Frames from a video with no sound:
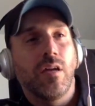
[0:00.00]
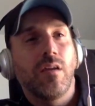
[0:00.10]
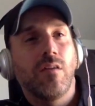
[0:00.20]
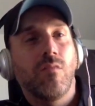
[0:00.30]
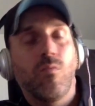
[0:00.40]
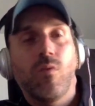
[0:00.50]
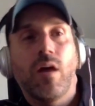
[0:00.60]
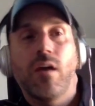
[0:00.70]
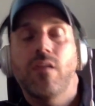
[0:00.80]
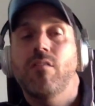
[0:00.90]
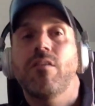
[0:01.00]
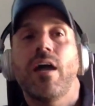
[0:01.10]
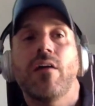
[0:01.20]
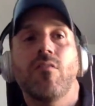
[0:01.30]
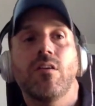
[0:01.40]
you, you're
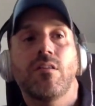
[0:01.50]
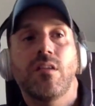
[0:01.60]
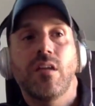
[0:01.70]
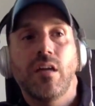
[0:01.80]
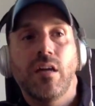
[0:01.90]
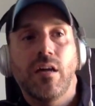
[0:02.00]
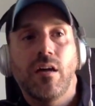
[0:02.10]
not going to see a,